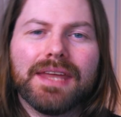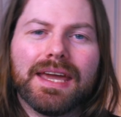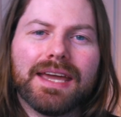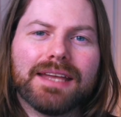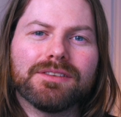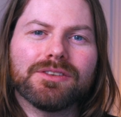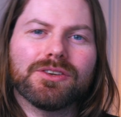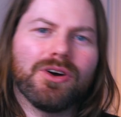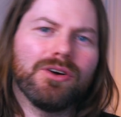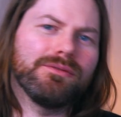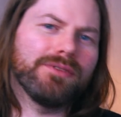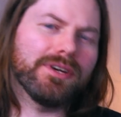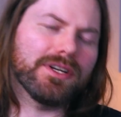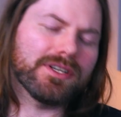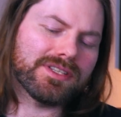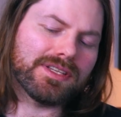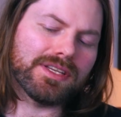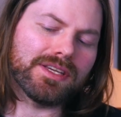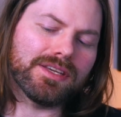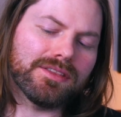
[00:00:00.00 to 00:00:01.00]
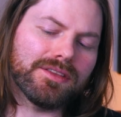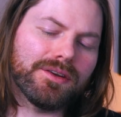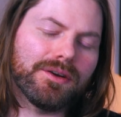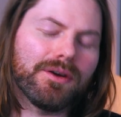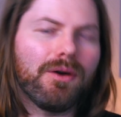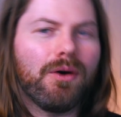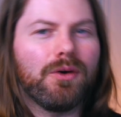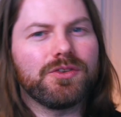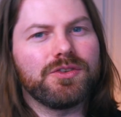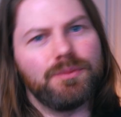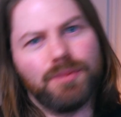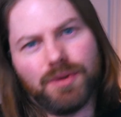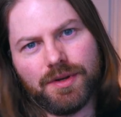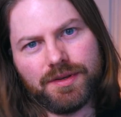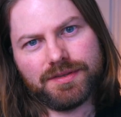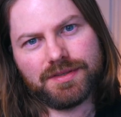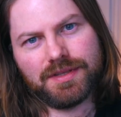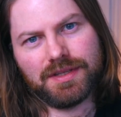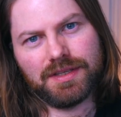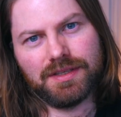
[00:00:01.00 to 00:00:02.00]
then conversely, there are also
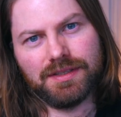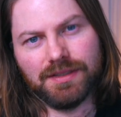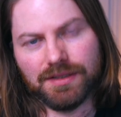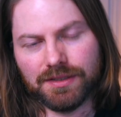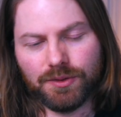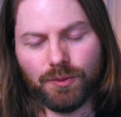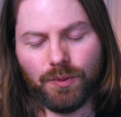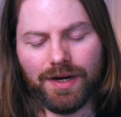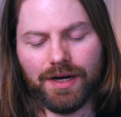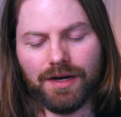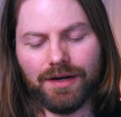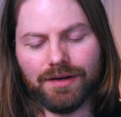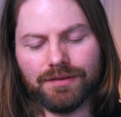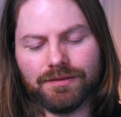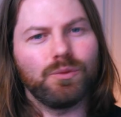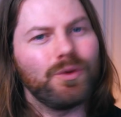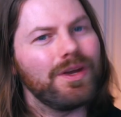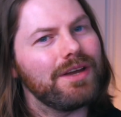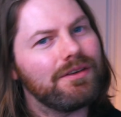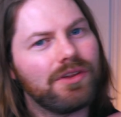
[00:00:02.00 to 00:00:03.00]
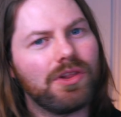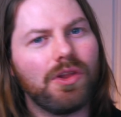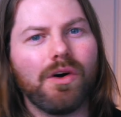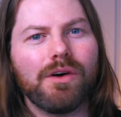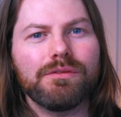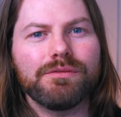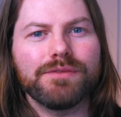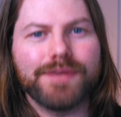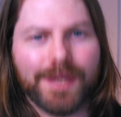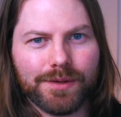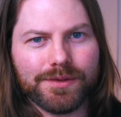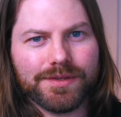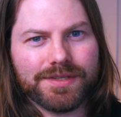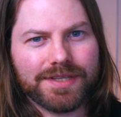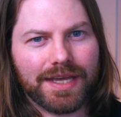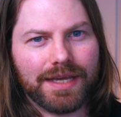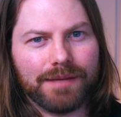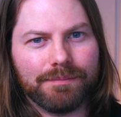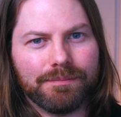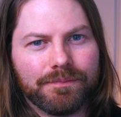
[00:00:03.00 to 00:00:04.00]
points in the year where we have a lot of
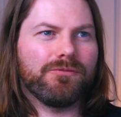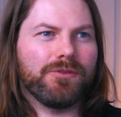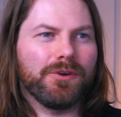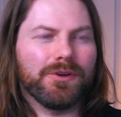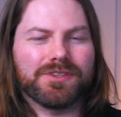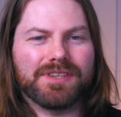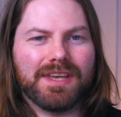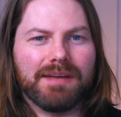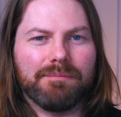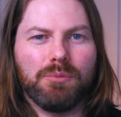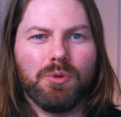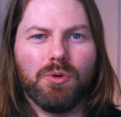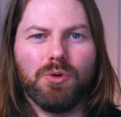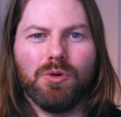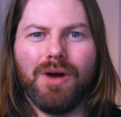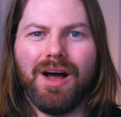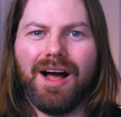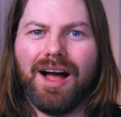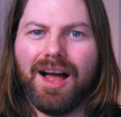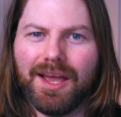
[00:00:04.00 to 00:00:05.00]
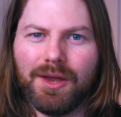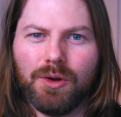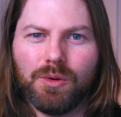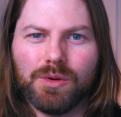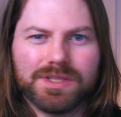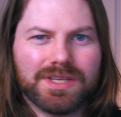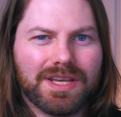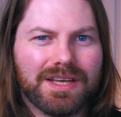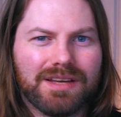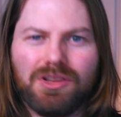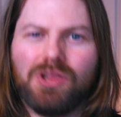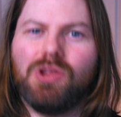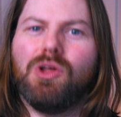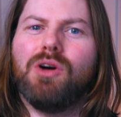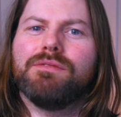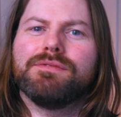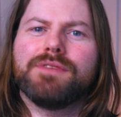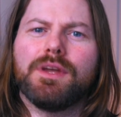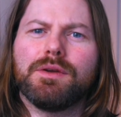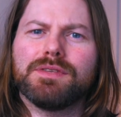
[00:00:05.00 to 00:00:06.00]
downtime. For example, I always have a
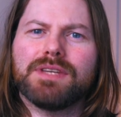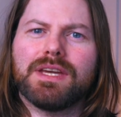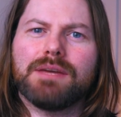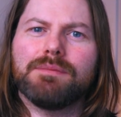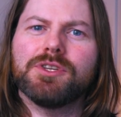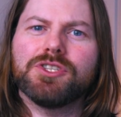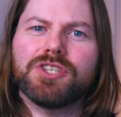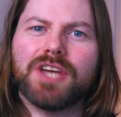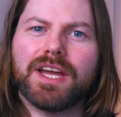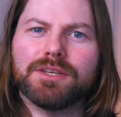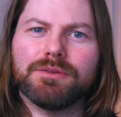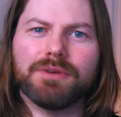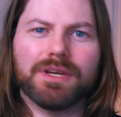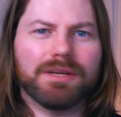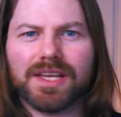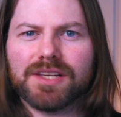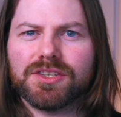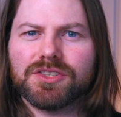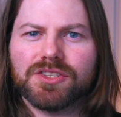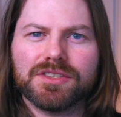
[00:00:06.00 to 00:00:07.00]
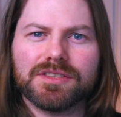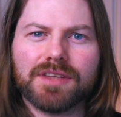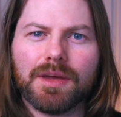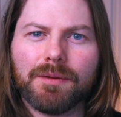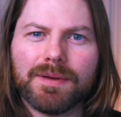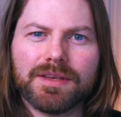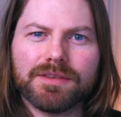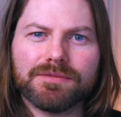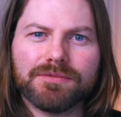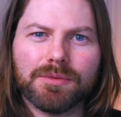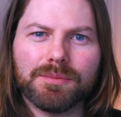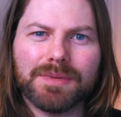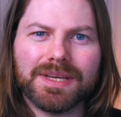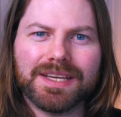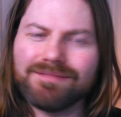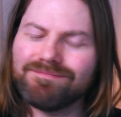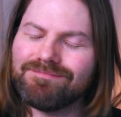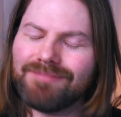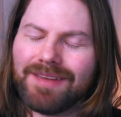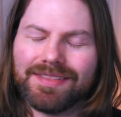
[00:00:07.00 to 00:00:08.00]
lot of downtime in January. That's just how it is for
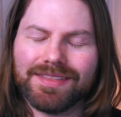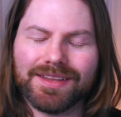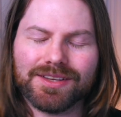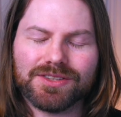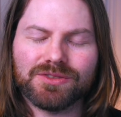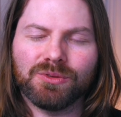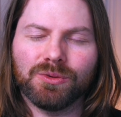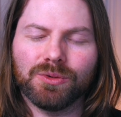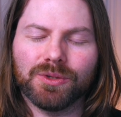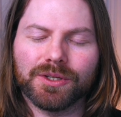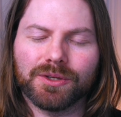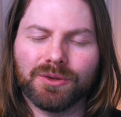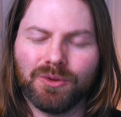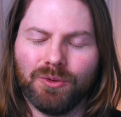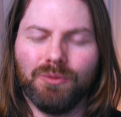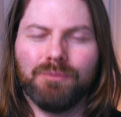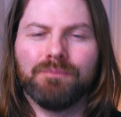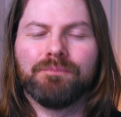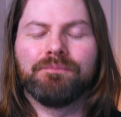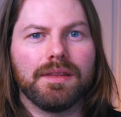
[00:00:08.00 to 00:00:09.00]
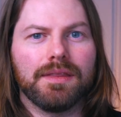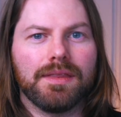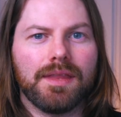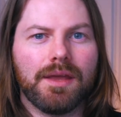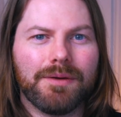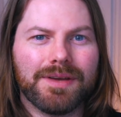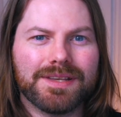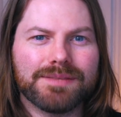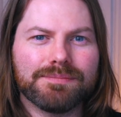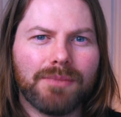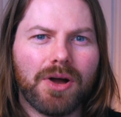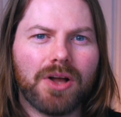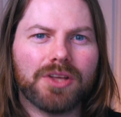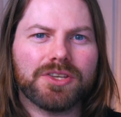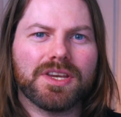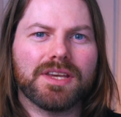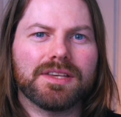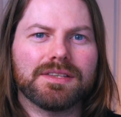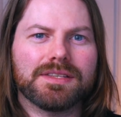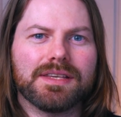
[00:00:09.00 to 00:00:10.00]
me, and that's totally cool. Now, as
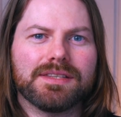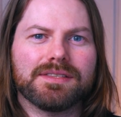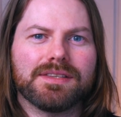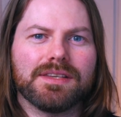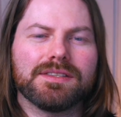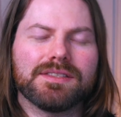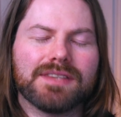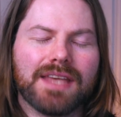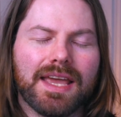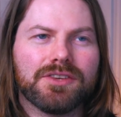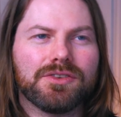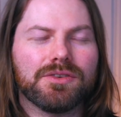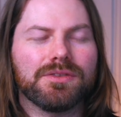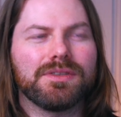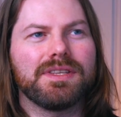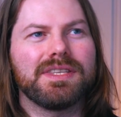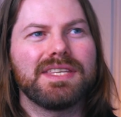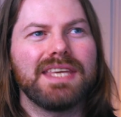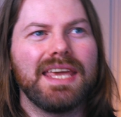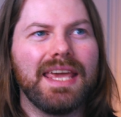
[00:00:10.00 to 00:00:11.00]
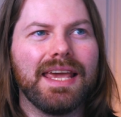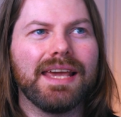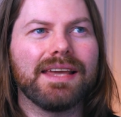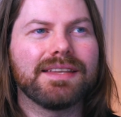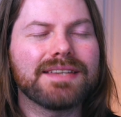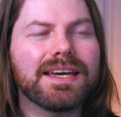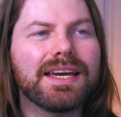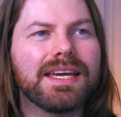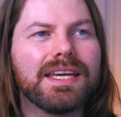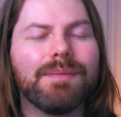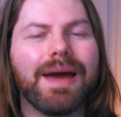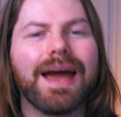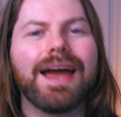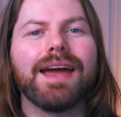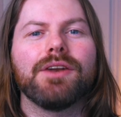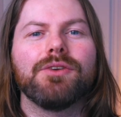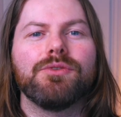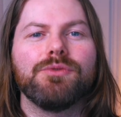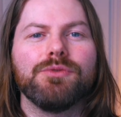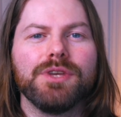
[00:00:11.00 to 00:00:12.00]
much as it's essential to take time
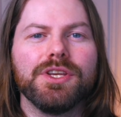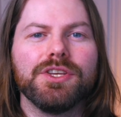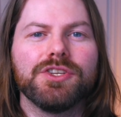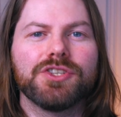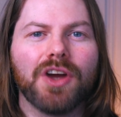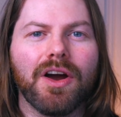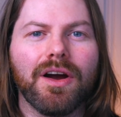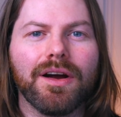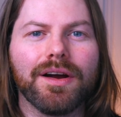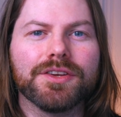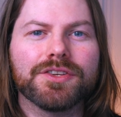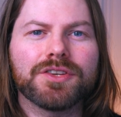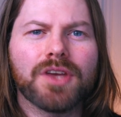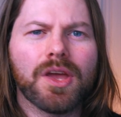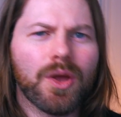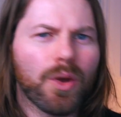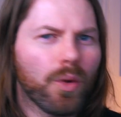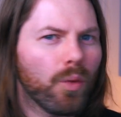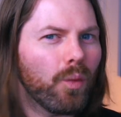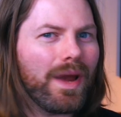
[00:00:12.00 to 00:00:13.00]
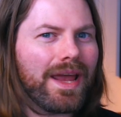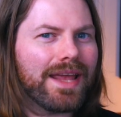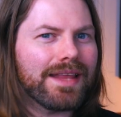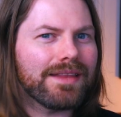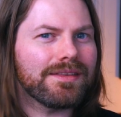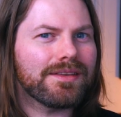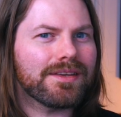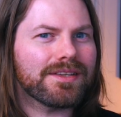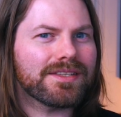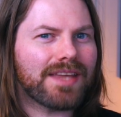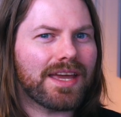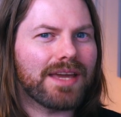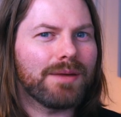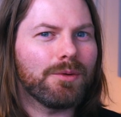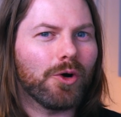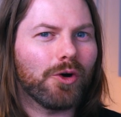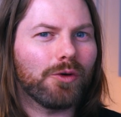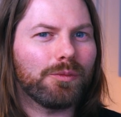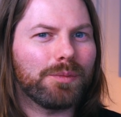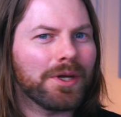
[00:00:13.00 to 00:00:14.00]
and recharge, when does
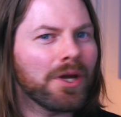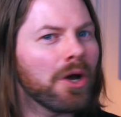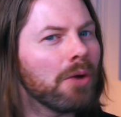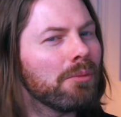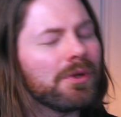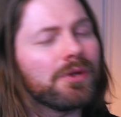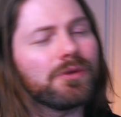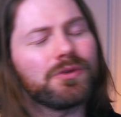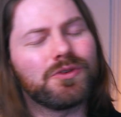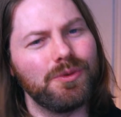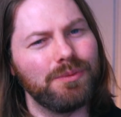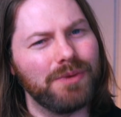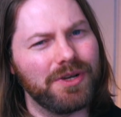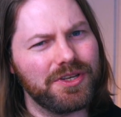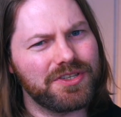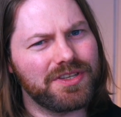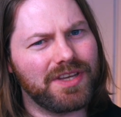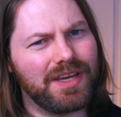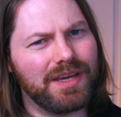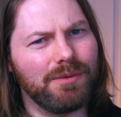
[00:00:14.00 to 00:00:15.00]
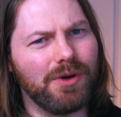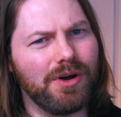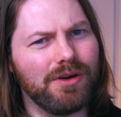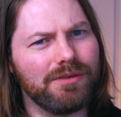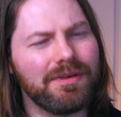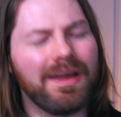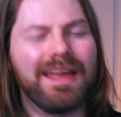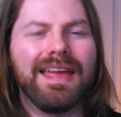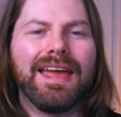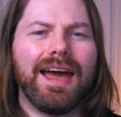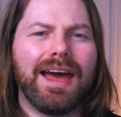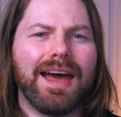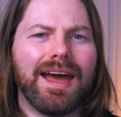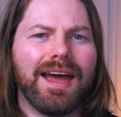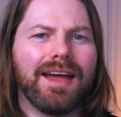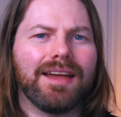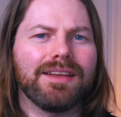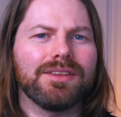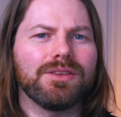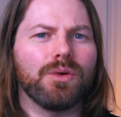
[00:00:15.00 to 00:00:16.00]
time off become too much time off?
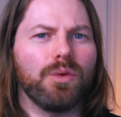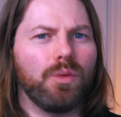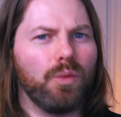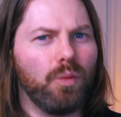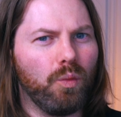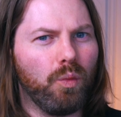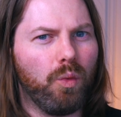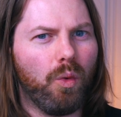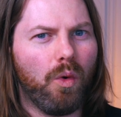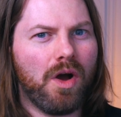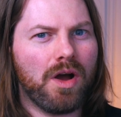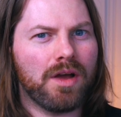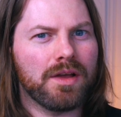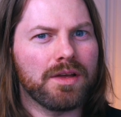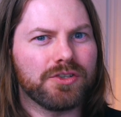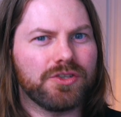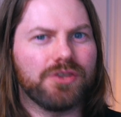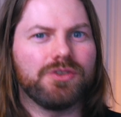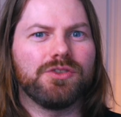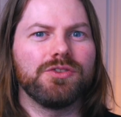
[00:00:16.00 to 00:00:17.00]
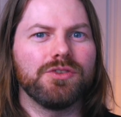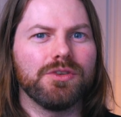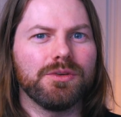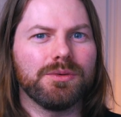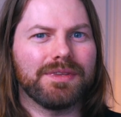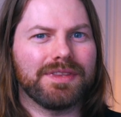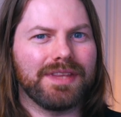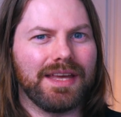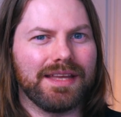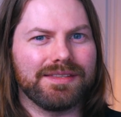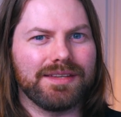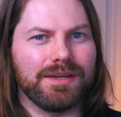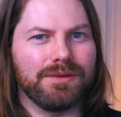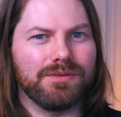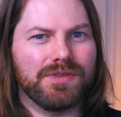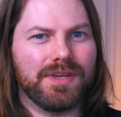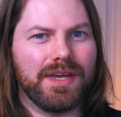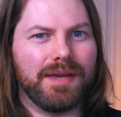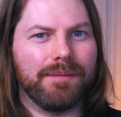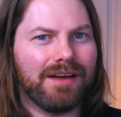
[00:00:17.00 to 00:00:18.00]
And what should you do with that
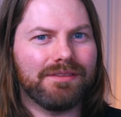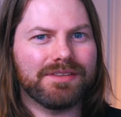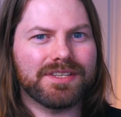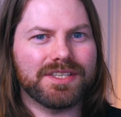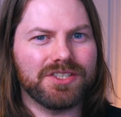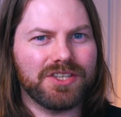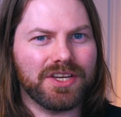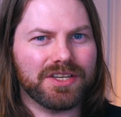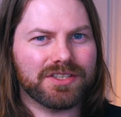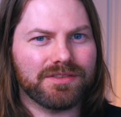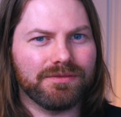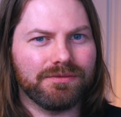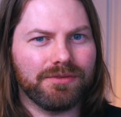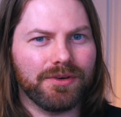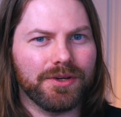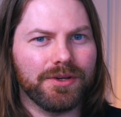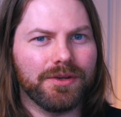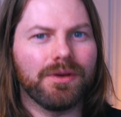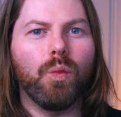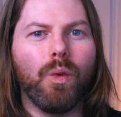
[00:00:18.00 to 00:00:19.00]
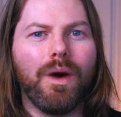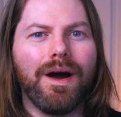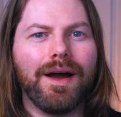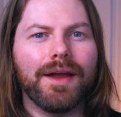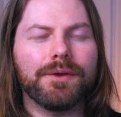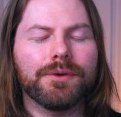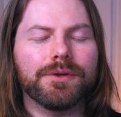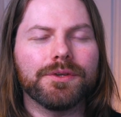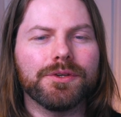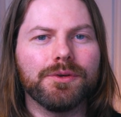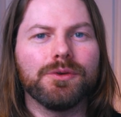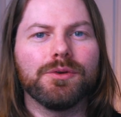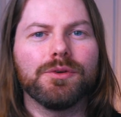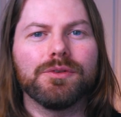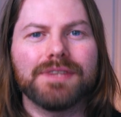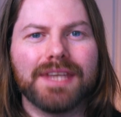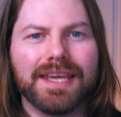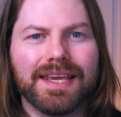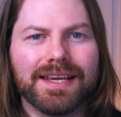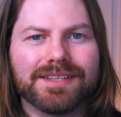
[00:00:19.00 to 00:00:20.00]
downtime? I have a suggestion for you. Why don't you
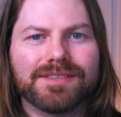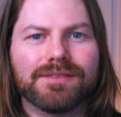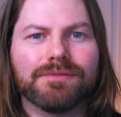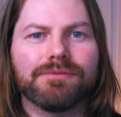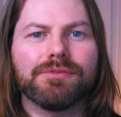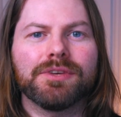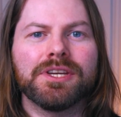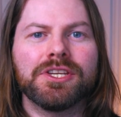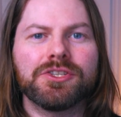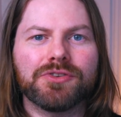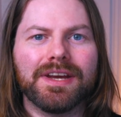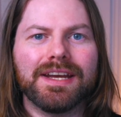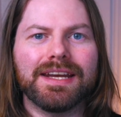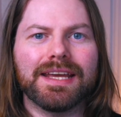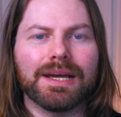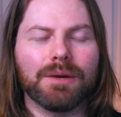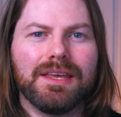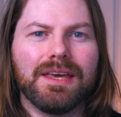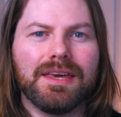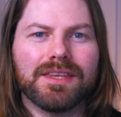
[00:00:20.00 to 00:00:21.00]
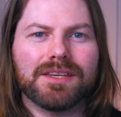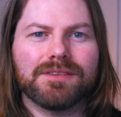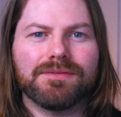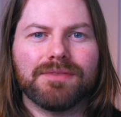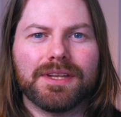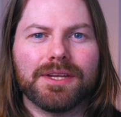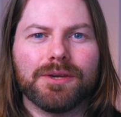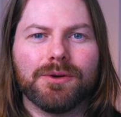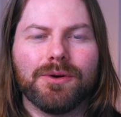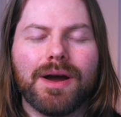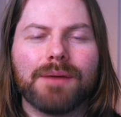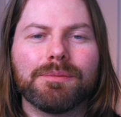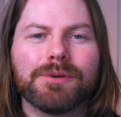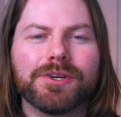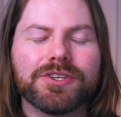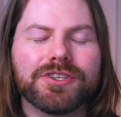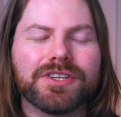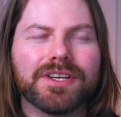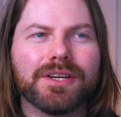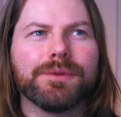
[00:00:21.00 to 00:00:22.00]
take some free training? In this video, I'm going
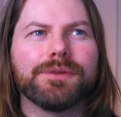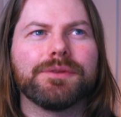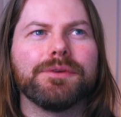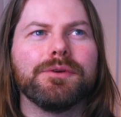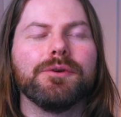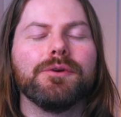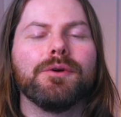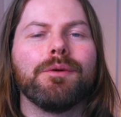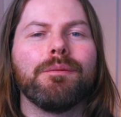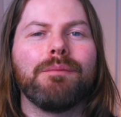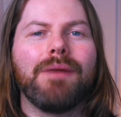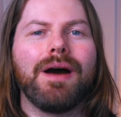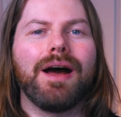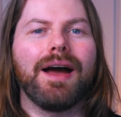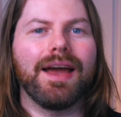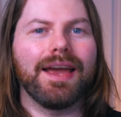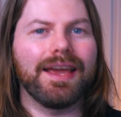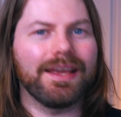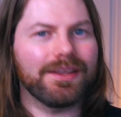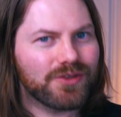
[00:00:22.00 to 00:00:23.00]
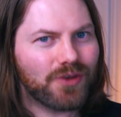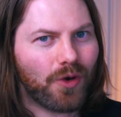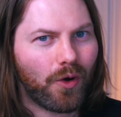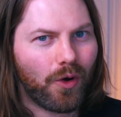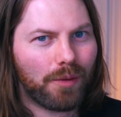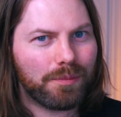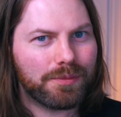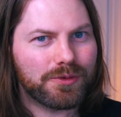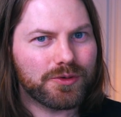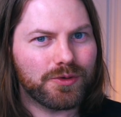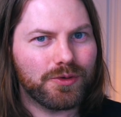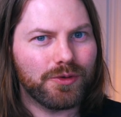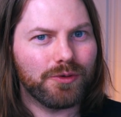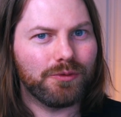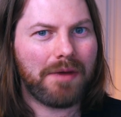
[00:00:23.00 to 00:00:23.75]
to share with you my top 2